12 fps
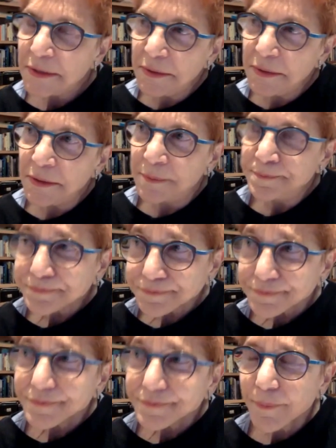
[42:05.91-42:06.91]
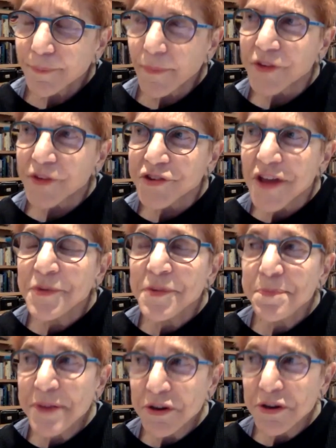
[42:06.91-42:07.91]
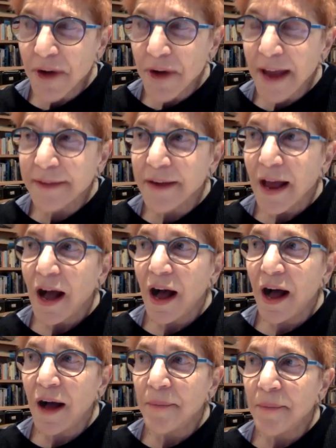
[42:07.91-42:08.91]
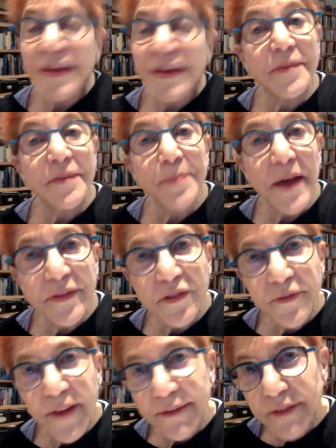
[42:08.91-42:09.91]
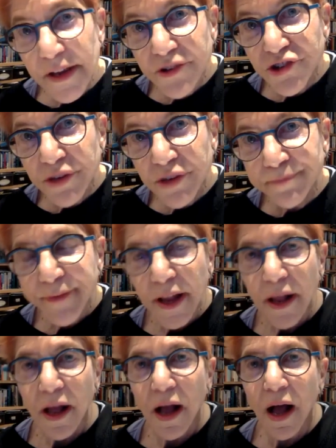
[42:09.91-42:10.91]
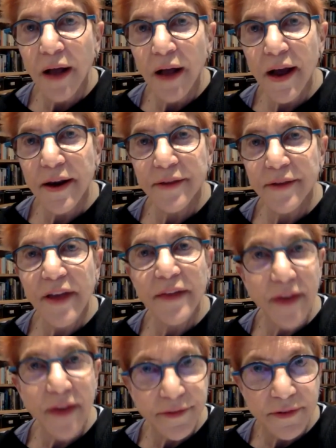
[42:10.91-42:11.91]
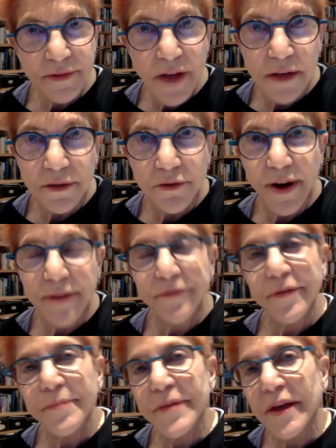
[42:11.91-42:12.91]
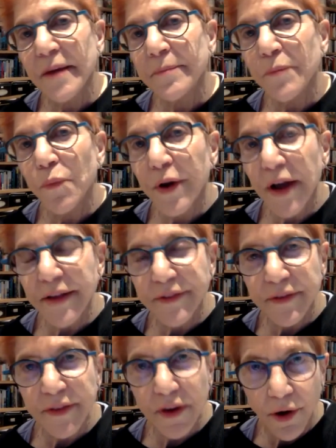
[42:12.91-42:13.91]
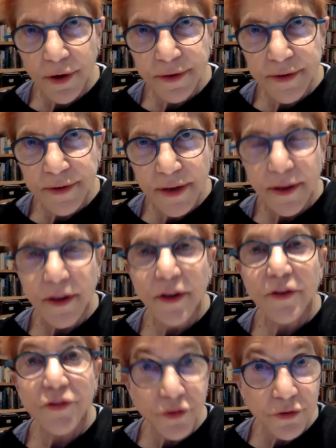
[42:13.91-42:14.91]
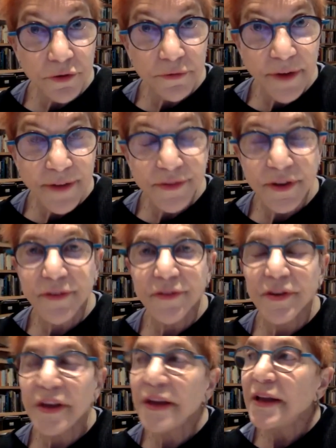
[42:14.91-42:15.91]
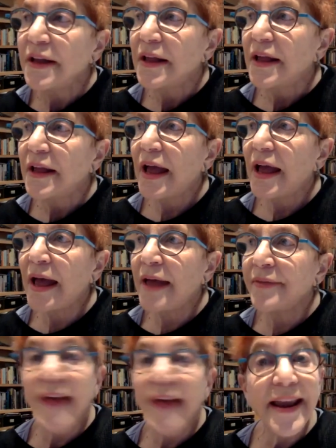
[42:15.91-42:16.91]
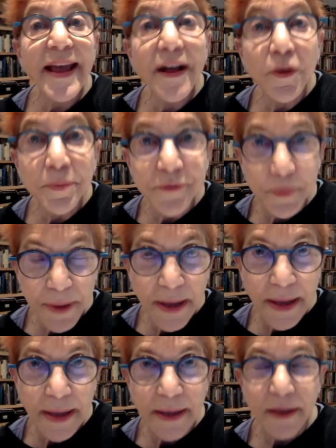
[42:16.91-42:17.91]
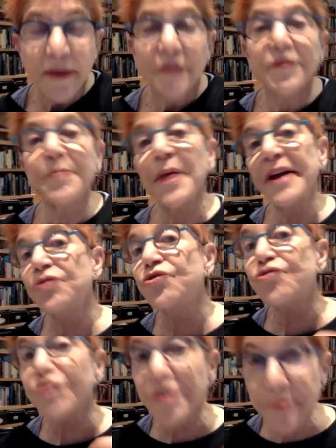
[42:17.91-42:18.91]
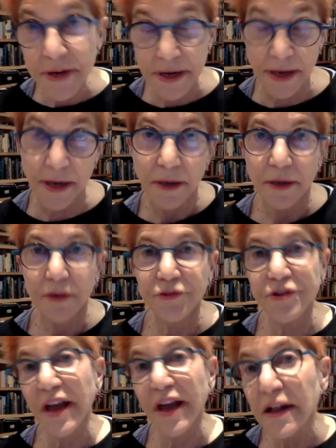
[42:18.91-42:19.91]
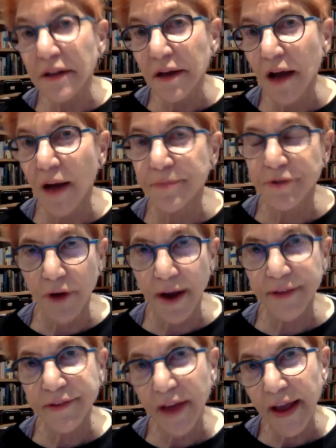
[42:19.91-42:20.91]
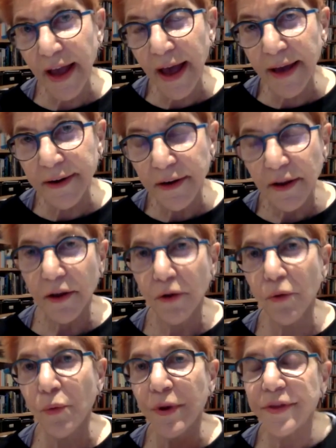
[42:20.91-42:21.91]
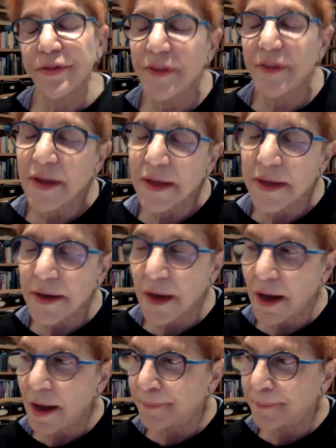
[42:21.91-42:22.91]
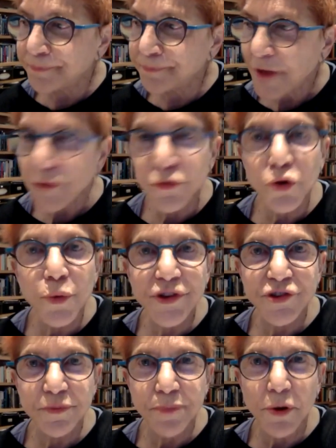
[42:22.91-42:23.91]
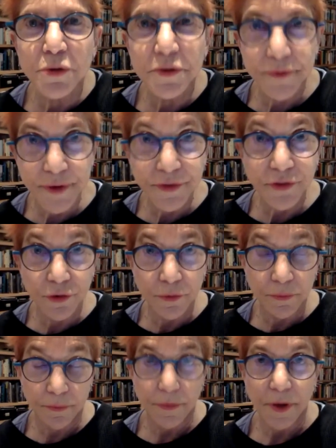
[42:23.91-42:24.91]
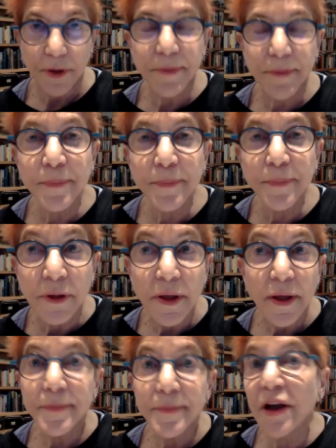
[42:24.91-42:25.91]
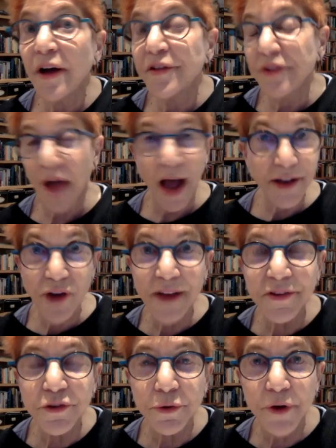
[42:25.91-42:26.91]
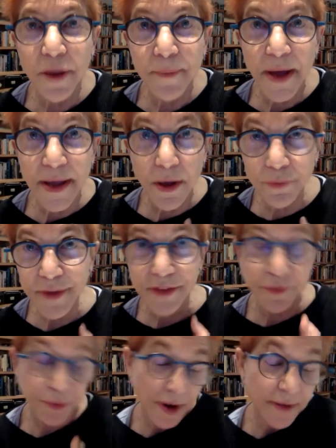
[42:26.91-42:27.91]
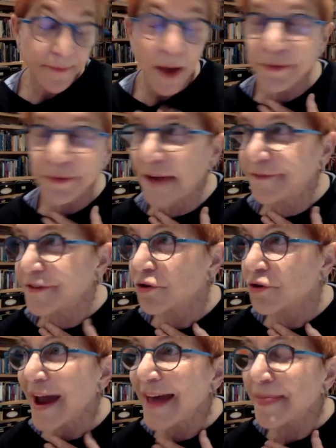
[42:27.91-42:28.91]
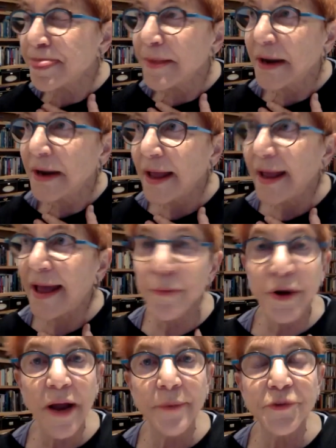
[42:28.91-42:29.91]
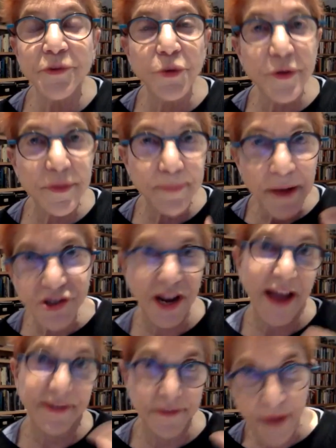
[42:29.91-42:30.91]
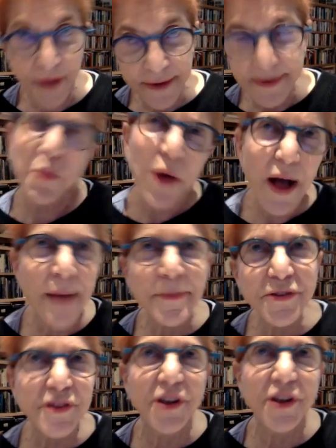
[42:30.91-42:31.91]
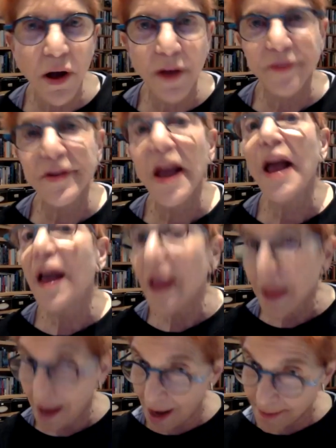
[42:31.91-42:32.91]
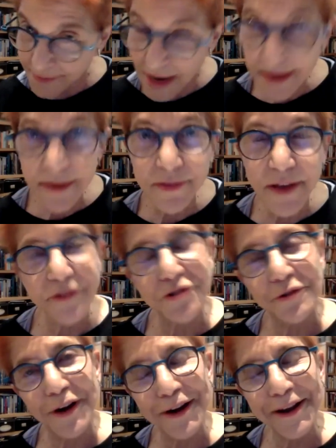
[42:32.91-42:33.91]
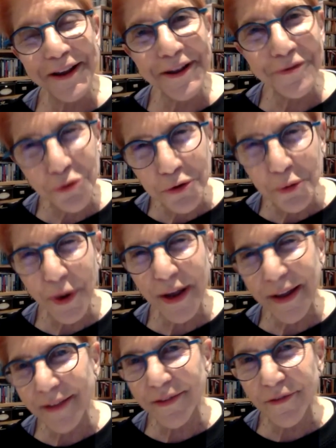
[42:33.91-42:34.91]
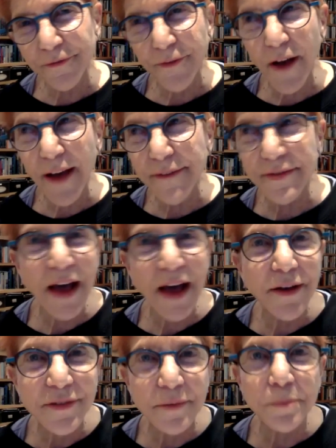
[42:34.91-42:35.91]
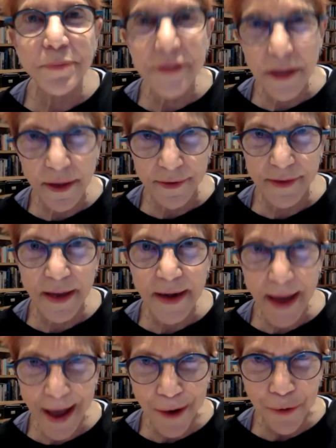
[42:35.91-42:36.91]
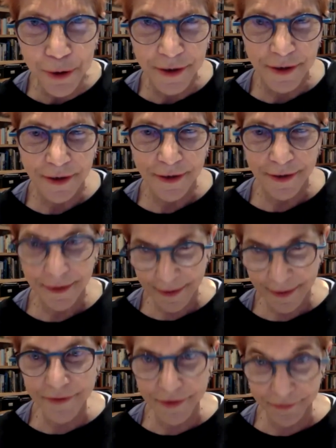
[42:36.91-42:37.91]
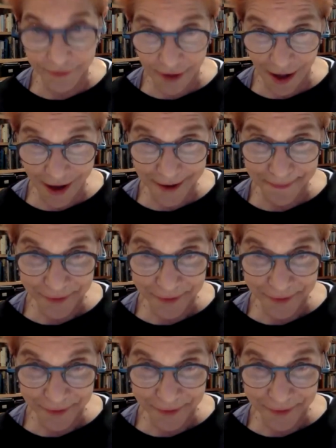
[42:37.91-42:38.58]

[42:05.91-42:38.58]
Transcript: So that was a big grant. The Independence Foundation, I got a $10,000 grant from them when I did the Arctic Circle residency. And that helped to pay for my contributing to the helicopter rides I had with the Norwegian Polar Institute people, because I tried to do it on my own. That's when I applied for the grant. And when I was doing the budget, I had to find out, well, how much does it cost? I'm not exaggerating. In Norway, it's 5,000 plus an hour to fly.